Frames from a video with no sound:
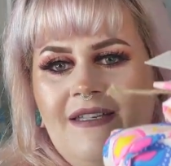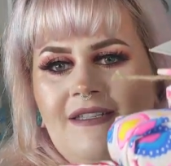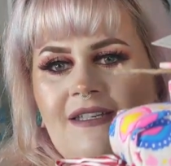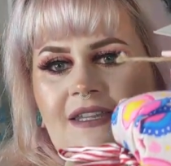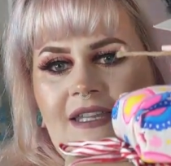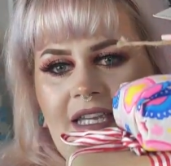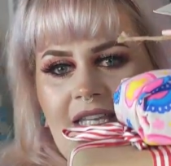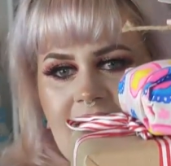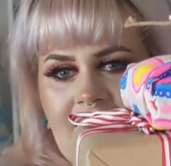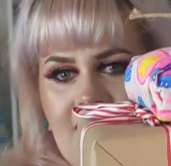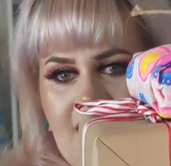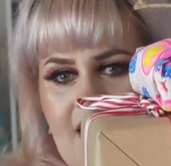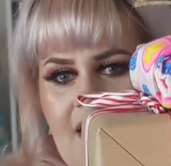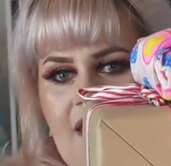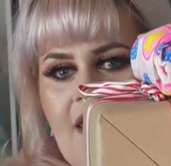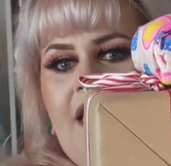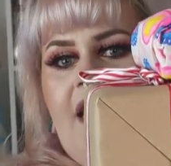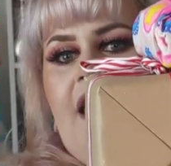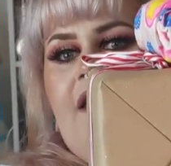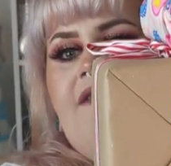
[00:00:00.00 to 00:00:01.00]
So these are
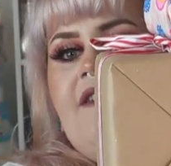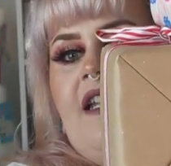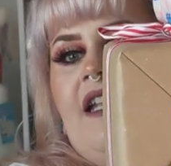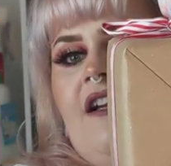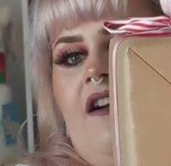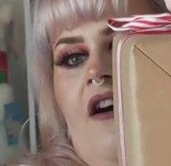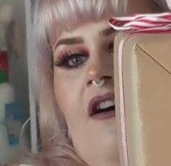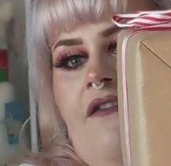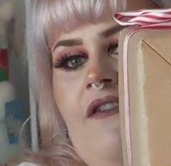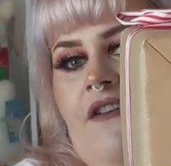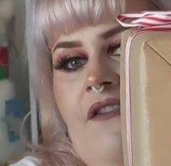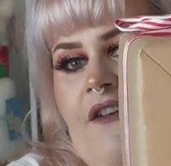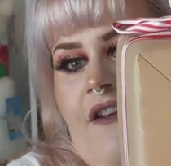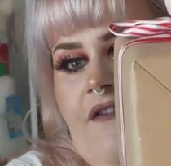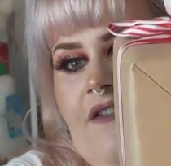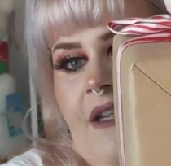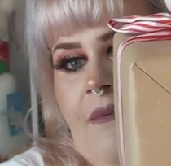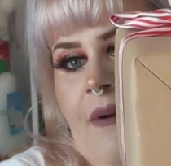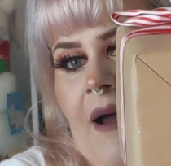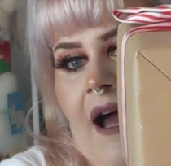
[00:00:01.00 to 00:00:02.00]
the gifts that I got for
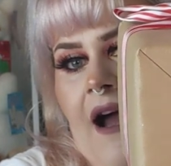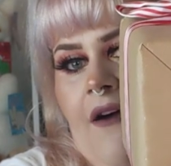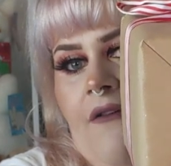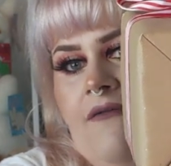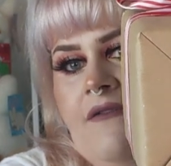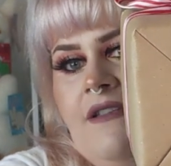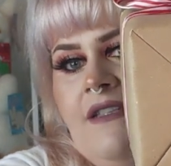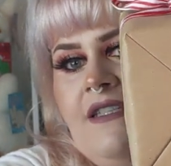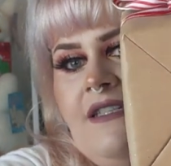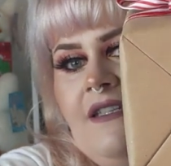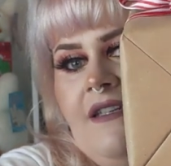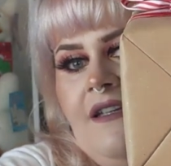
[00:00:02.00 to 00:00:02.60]
£50.